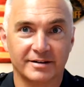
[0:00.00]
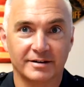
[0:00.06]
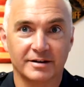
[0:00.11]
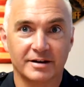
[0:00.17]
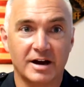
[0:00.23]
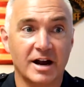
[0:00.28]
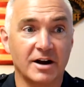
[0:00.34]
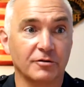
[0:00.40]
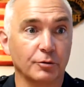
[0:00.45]

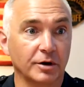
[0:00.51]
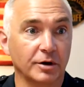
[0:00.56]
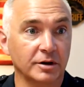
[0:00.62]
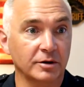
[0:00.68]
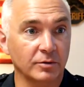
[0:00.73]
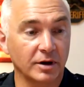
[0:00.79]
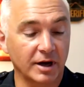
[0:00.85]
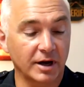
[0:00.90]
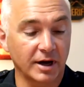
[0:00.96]
Hi, everyone.
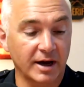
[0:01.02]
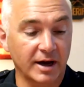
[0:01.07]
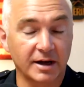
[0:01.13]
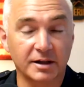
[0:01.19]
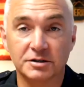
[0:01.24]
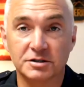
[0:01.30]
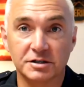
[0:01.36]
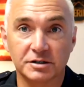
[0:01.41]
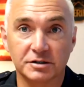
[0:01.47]

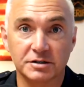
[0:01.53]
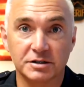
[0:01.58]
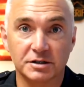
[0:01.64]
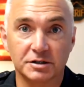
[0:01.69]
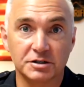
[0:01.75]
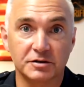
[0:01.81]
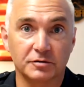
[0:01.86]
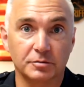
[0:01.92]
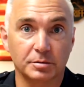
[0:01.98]
Alan Shields here,
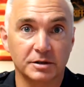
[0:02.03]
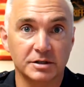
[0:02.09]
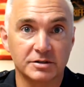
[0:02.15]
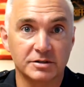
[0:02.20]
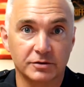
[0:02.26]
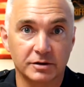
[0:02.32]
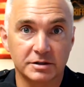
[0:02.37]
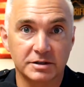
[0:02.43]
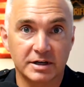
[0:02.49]
Chief of Police for
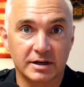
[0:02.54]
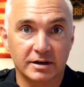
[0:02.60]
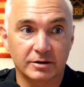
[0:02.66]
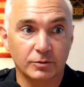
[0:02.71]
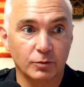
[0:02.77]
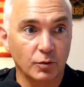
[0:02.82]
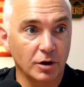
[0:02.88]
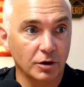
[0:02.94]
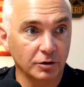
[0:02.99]
the town.
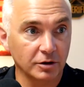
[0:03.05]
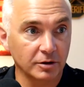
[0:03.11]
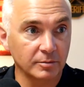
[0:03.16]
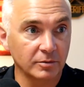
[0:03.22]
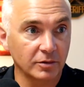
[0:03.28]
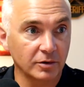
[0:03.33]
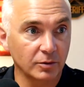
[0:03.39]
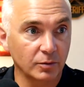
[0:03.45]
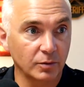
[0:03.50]

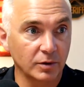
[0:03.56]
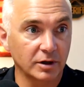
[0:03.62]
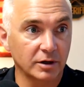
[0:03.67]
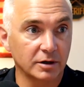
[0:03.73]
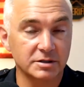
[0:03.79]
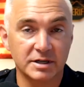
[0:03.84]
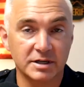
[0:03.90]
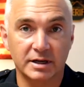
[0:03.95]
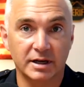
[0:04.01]
Welcome. We are
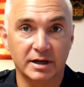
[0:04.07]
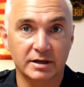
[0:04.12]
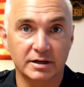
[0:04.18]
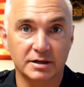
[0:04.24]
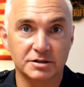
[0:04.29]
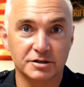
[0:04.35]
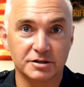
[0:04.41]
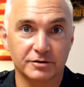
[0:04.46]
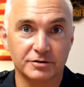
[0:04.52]
10-8 and in
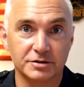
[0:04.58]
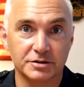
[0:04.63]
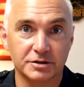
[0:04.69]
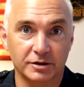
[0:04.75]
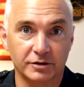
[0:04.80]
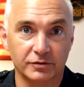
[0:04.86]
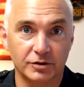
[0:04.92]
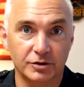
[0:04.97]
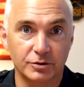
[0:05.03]
service to all
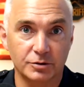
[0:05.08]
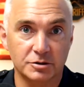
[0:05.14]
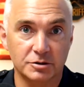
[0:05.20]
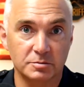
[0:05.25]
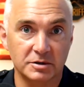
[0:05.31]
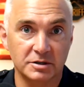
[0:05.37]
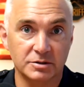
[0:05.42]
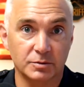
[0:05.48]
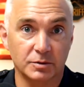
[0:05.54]
of you, which
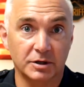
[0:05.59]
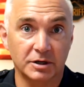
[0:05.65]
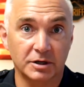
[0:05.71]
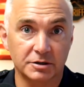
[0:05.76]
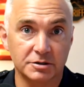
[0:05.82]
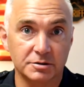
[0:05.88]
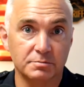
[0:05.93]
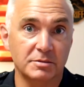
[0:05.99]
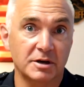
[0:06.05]
means we're here
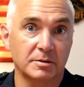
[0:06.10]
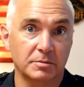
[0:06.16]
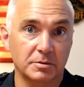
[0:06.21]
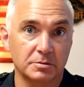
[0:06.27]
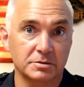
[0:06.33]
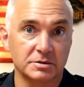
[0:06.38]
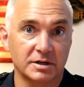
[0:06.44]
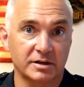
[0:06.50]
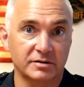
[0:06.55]
to make
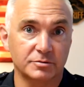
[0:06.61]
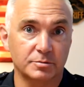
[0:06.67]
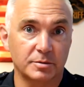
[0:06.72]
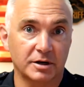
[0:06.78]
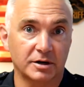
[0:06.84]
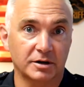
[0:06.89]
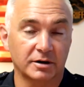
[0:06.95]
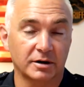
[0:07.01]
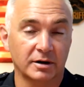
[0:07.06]
people's lives
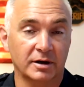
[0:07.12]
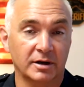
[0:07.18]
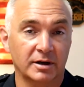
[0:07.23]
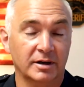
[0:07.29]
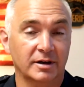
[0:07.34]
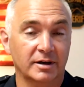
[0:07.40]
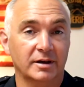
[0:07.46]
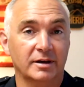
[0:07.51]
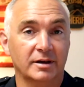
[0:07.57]
better
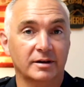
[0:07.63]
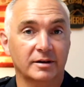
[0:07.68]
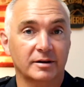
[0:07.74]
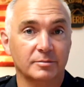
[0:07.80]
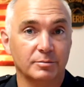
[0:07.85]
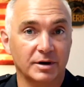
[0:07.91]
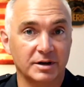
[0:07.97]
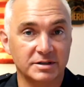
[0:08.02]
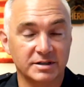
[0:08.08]

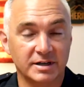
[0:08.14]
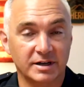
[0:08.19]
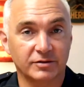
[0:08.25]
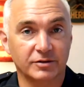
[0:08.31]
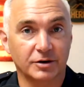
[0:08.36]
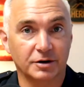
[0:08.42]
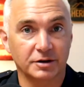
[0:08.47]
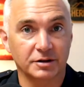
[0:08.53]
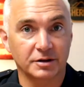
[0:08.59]
by
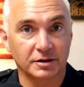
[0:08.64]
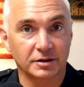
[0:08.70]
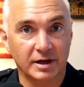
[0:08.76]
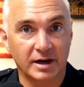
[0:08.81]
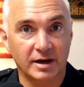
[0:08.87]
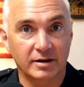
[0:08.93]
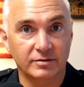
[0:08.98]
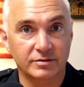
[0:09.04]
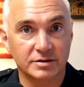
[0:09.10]
safeguarding the
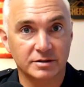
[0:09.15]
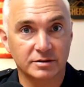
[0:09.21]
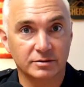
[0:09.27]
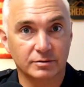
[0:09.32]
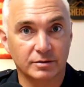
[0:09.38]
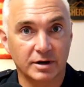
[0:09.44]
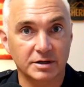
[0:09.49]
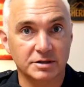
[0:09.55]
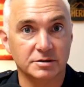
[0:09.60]
lives,
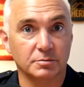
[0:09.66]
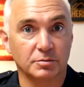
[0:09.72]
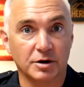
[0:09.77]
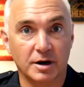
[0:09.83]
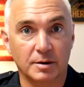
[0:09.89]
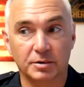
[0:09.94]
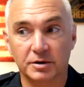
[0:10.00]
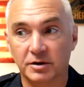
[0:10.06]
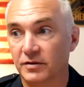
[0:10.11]
rights, and
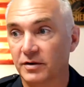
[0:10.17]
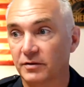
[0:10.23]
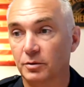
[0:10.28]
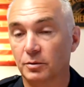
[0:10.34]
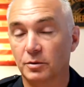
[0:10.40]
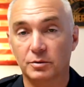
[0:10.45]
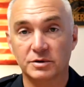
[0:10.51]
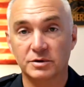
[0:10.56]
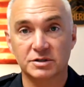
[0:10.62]
property of
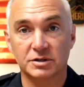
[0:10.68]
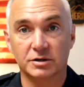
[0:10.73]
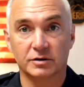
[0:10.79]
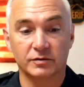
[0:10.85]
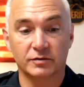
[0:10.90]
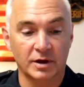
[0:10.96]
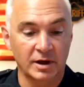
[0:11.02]
everyone we serve.